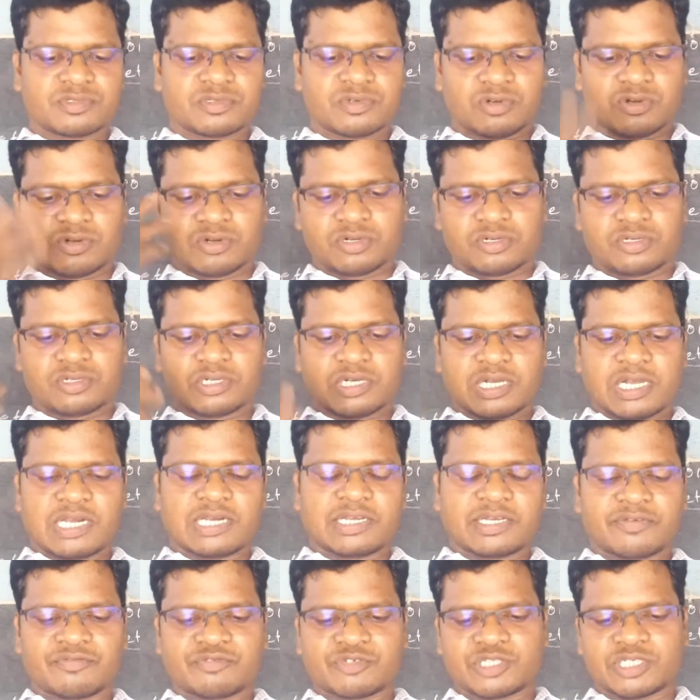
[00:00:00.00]
or I'll
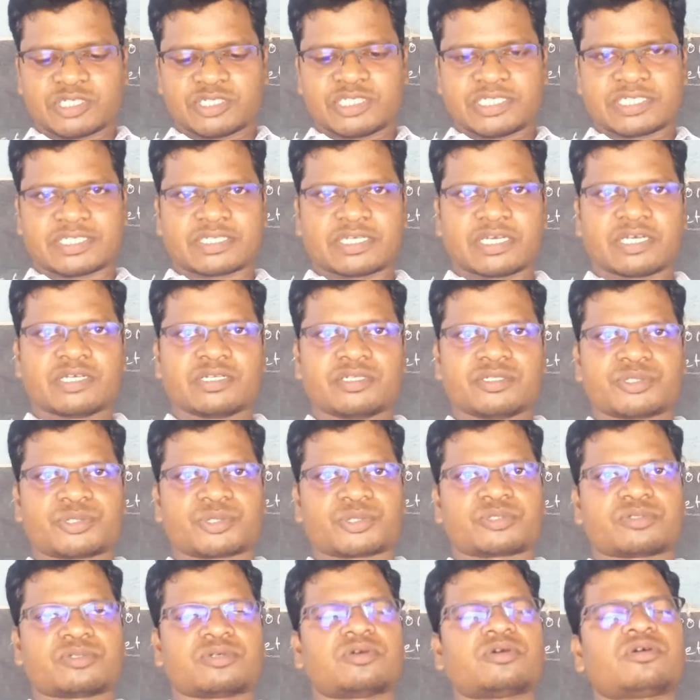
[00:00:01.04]
give you the
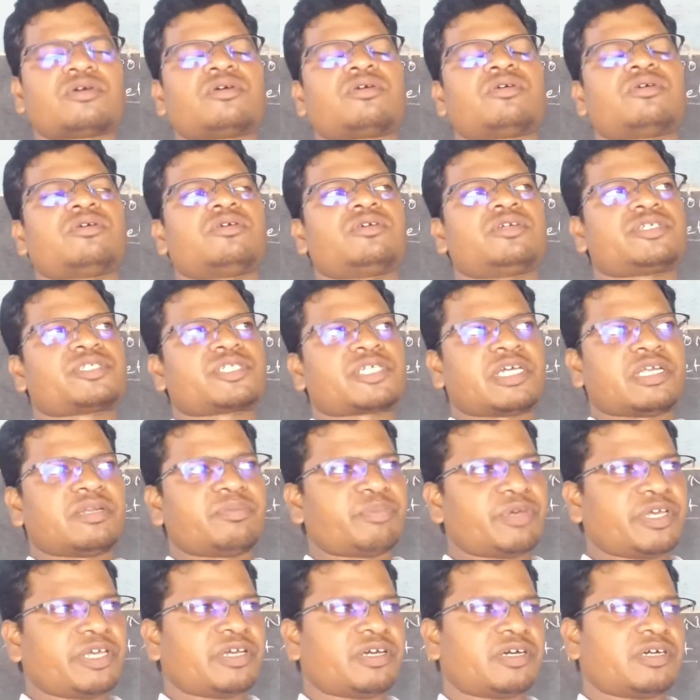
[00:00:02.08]
details, or it can
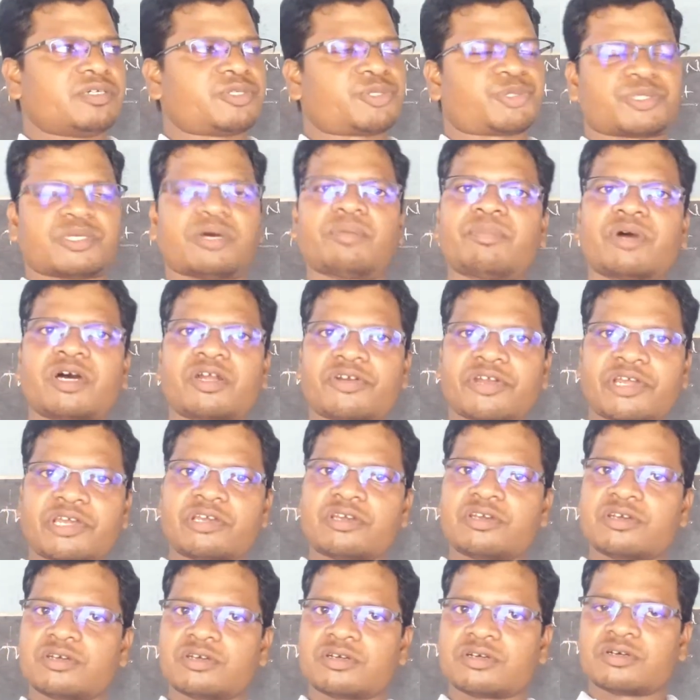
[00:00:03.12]
be a
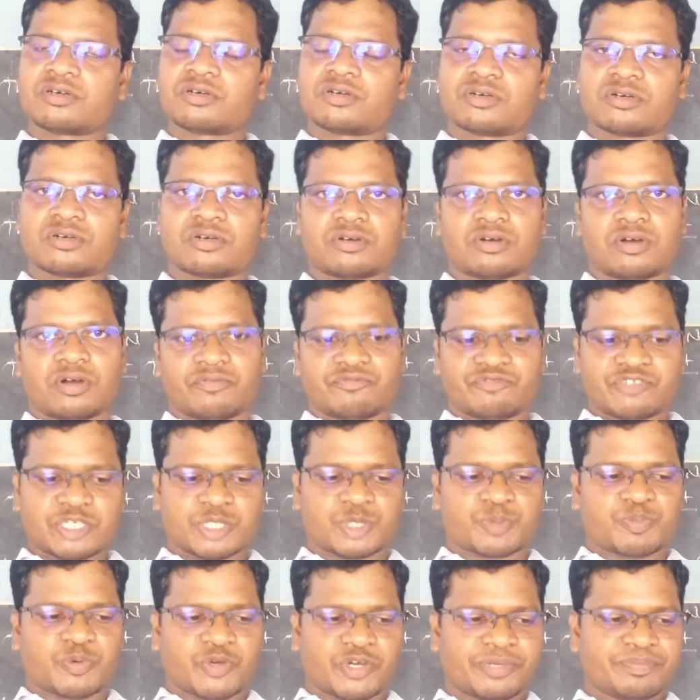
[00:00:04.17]
summary of this
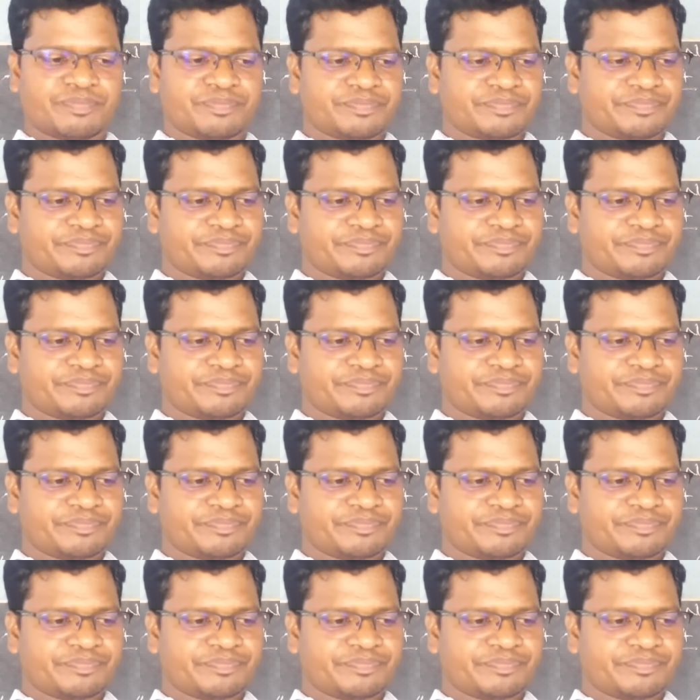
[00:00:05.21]
poem.